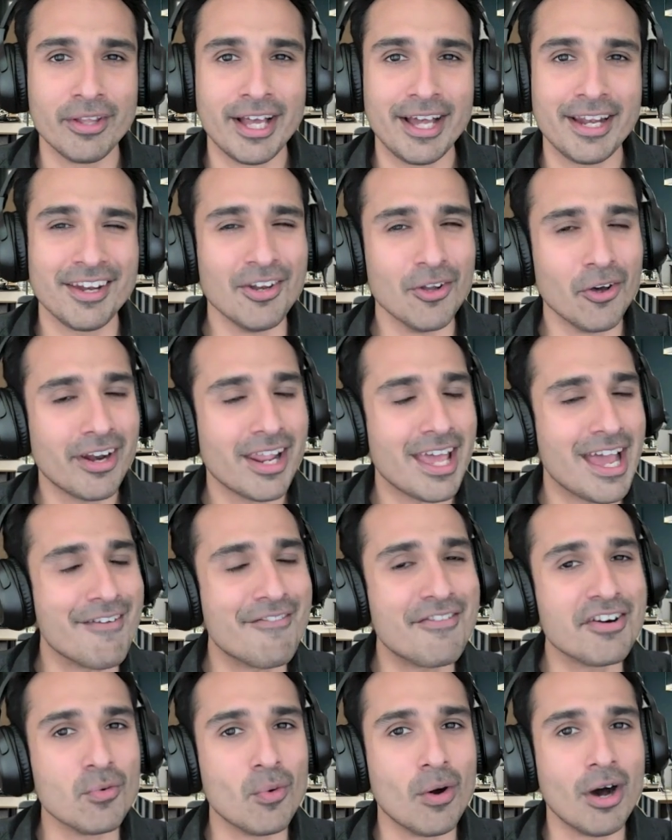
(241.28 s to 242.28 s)
that not
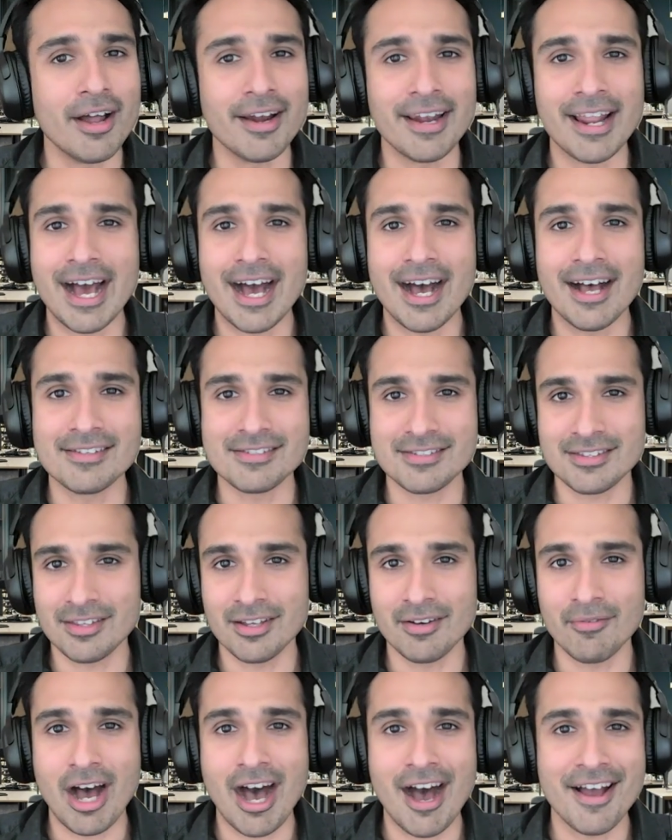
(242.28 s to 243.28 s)
everyone has
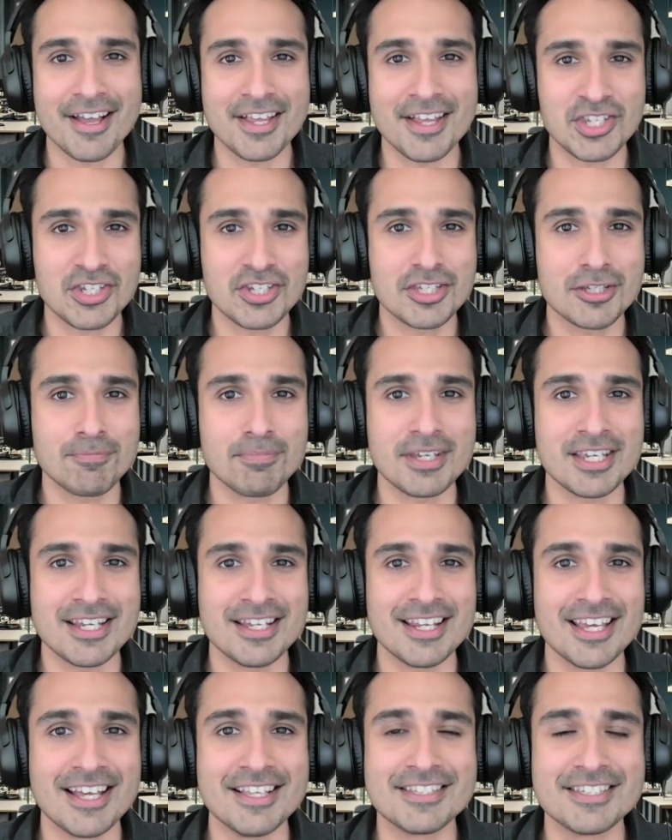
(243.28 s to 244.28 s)
the highest
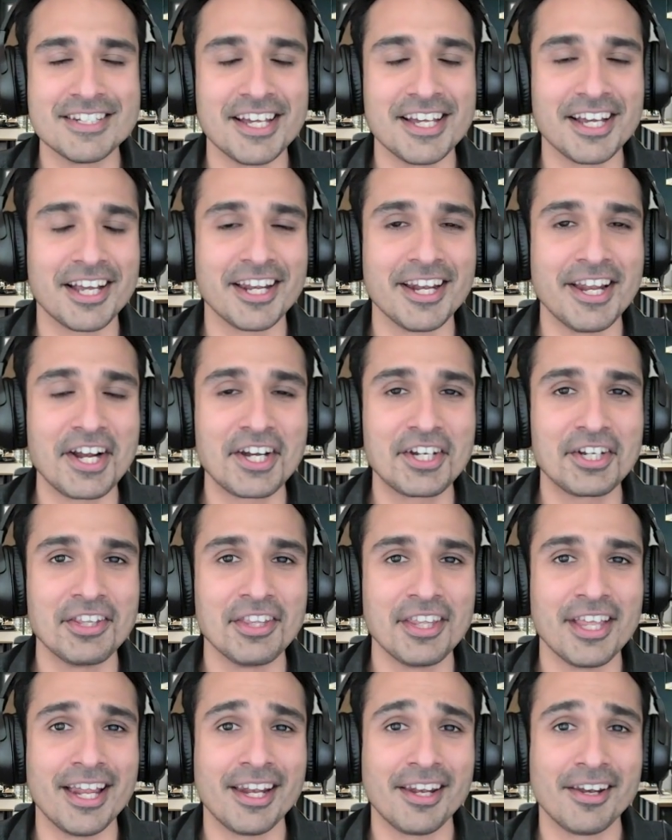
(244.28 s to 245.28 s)
speed internet connection
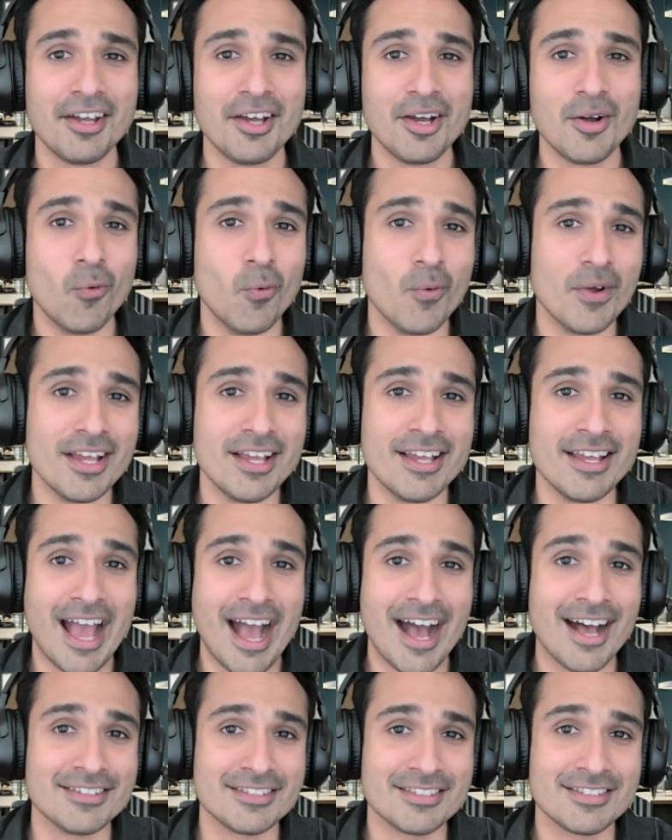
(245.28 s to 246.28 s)
that we
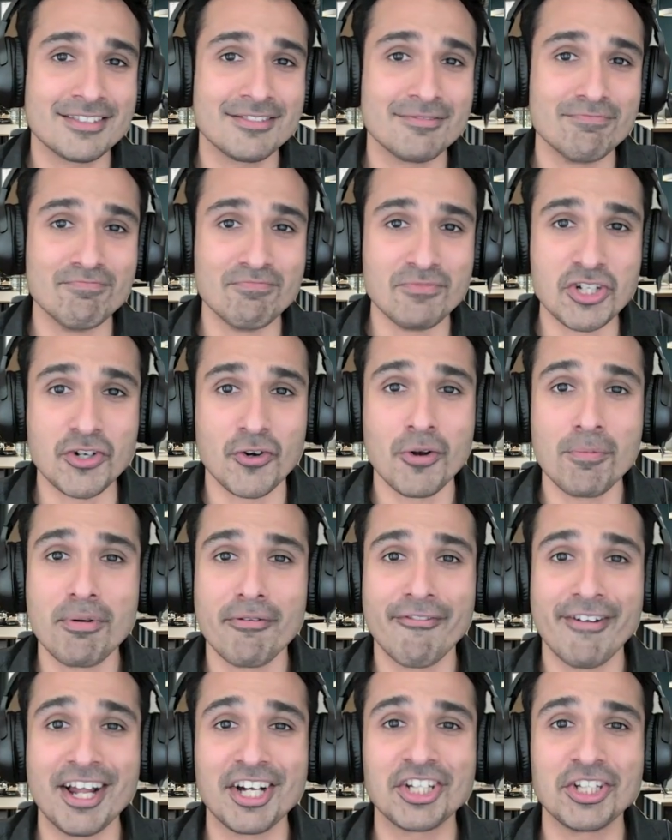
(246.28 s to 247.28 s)
as drone
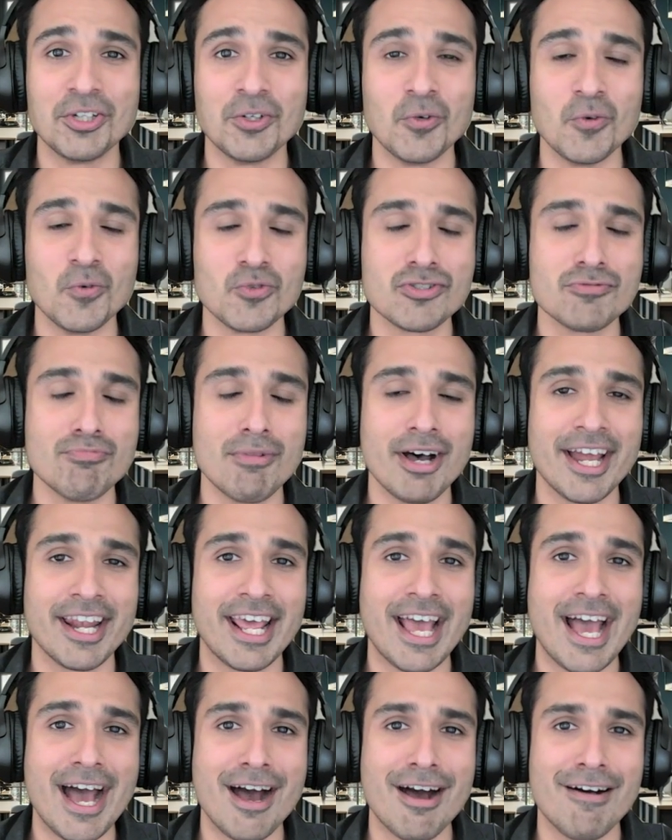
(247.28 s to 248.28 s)
professionals might
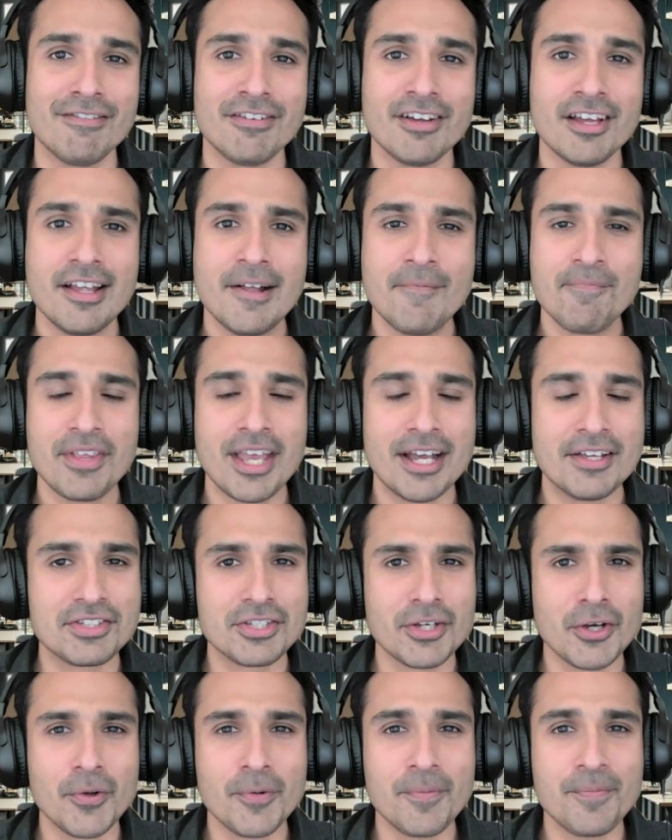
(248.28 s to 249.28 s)
have. And
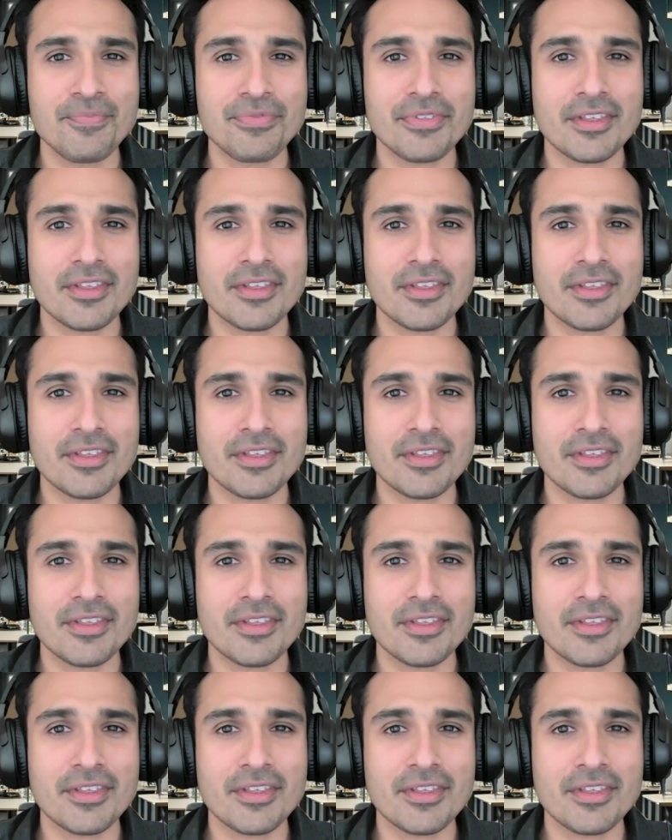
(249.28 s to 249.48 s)
so,